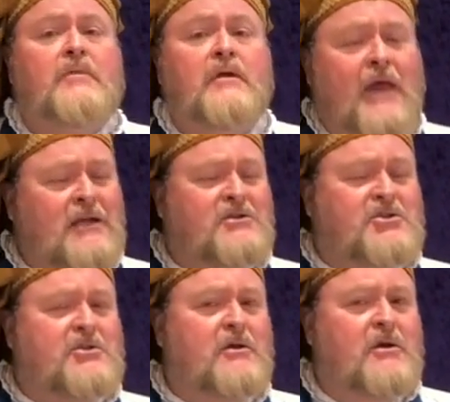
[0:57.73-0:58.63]

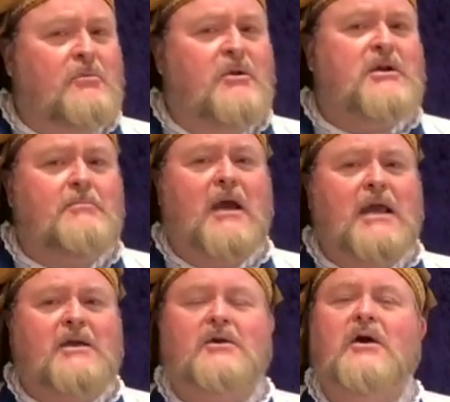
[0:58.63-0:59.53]
Thence, we did
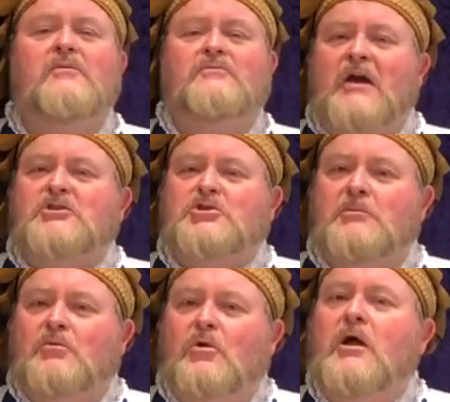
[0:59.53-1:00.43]
make
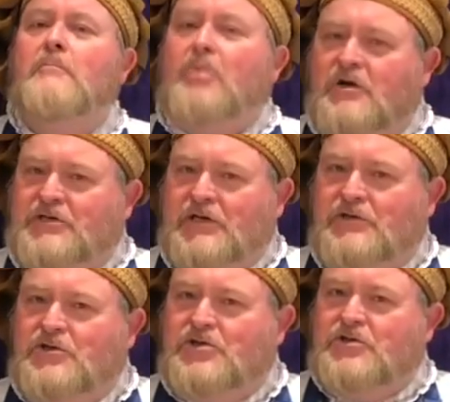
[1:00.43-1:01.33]
vegetable
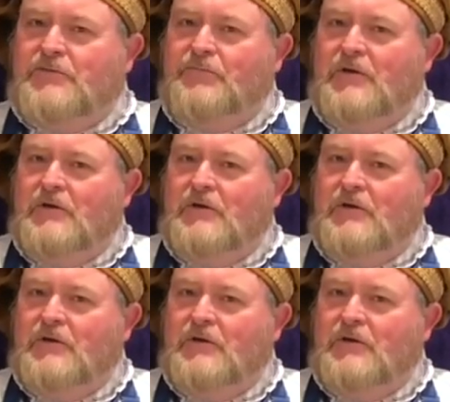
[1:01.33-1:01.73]
pottage.